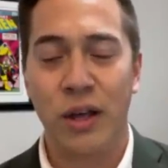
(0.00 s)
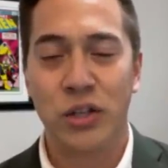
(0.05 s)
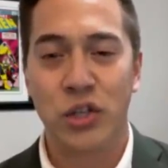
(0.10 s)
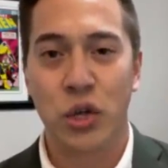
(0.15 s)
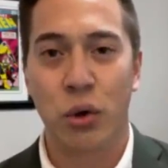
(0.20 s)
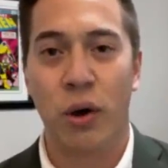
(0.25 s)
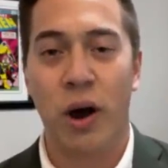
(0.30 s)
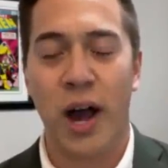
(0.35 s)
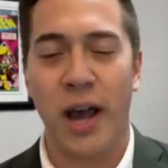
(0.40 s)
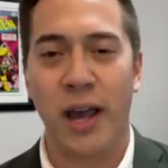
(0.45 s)

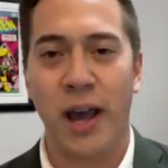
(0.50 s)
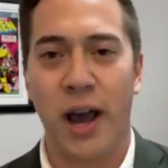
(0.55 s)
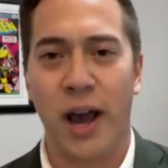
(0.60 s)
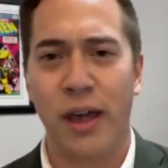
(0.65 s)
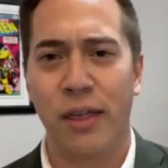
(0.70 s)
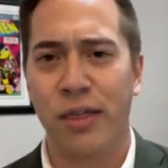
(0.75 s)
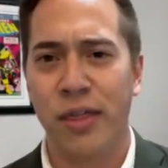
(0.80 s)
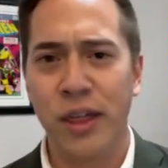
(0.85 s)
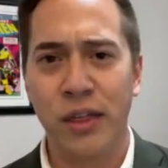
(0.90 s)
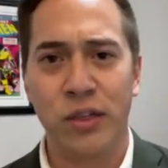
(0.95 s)
So
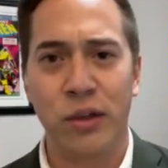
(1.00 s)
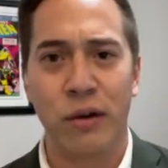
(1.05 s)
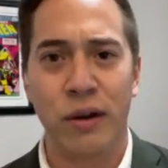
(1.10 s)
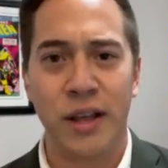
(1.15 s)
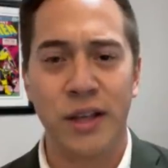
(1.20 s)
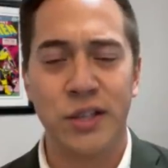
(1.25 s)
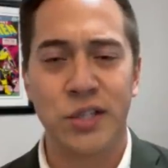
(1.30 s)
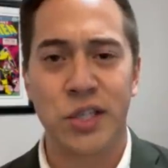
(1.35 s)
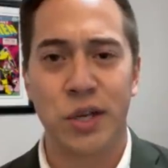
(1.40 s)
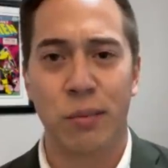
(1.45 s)
I think there
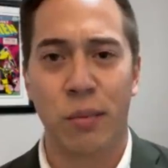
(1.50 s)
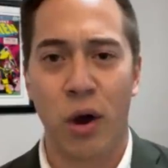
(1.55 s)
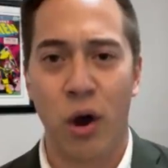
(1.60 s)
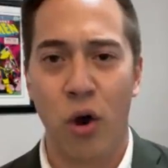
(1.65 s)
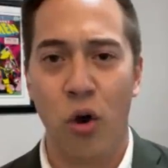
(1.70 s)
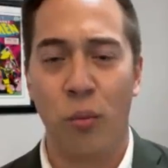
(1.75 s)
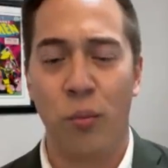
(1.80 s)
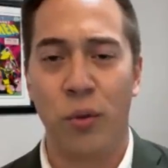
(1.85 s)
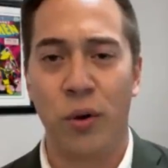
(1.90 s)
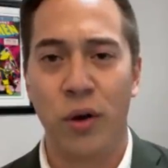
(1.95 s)
is some
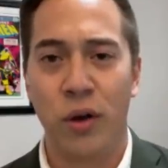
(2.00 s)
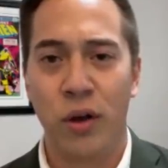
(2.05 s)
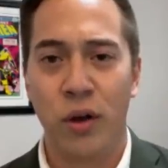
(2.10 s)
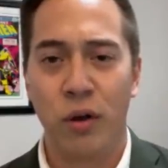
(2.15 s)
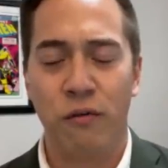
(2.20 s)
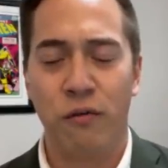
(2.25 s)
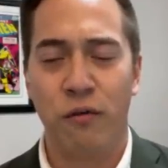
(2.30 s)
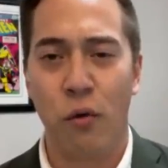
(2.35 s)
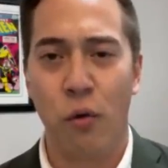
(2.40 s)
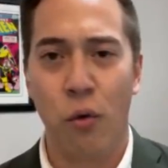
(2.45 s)
hope
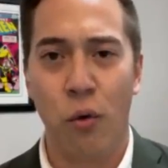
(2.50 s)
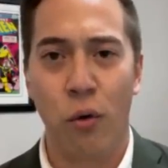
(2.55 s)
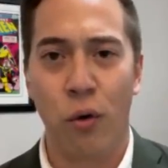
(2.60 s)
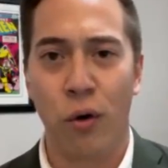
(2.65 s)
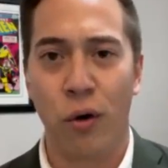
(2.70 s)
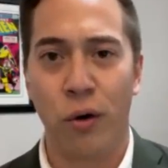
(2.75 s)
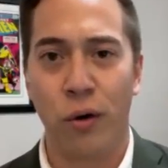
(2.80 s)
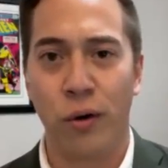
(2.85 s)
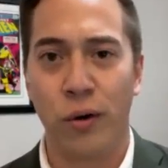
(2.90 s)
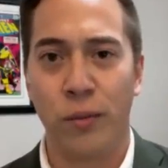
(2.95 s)

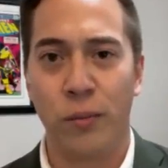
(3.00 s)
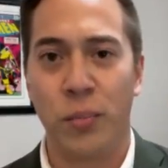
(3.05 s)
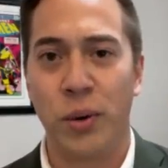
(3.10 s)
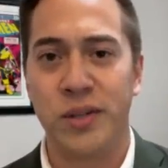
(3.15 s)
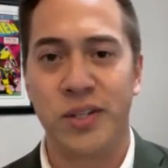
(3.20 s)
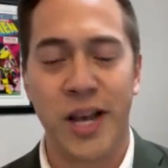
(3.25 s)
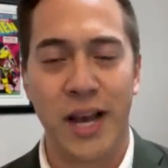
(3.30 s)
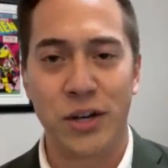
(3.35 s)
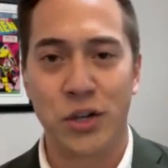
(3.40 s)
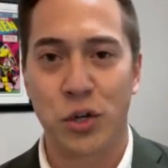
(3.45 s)
for
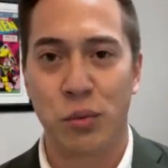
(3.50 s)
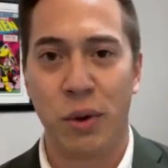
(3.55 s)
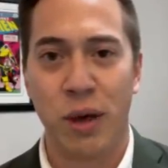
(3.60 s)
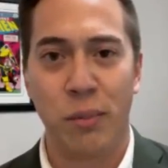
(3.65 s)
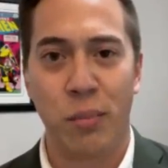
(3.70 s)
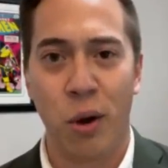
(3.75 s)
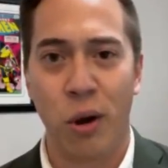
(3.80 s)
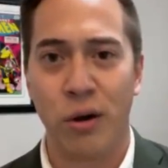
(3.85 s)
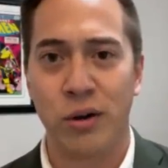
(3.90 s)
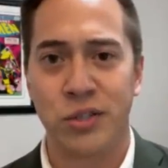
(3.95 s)
potential
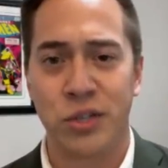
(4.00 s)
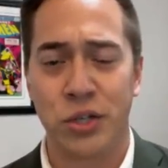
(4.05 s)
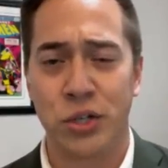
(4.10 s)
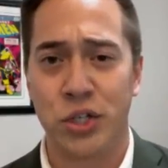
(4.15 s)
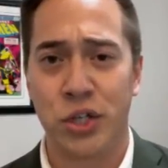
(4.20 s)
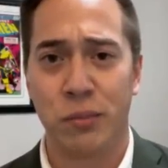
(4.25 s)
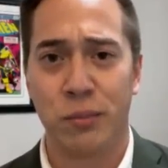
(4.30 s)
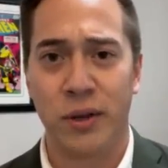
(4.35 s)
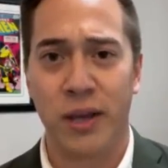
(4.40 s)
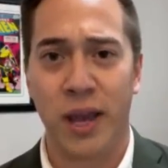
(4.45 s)

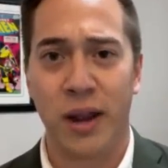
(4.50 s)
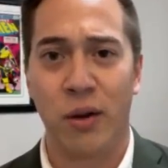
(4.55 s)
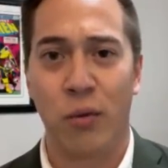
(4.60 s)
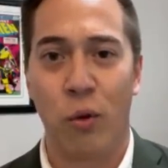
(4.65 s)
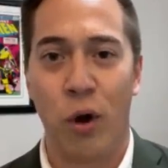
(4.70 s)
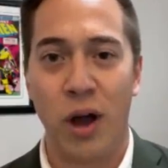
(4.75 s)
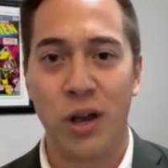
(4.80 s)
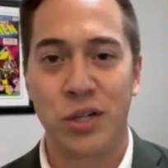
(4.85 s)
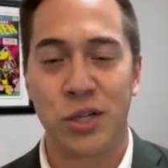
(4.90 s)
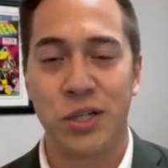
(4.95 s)
bipartisanship again in
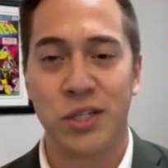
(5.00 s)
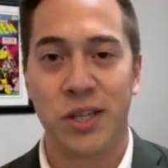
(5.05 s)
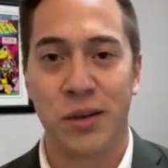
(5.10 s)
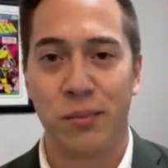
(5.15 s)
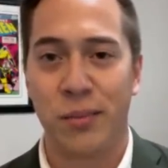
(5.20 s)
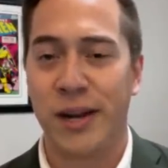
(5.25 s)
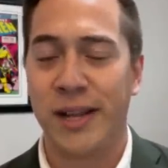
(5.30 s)
Washington.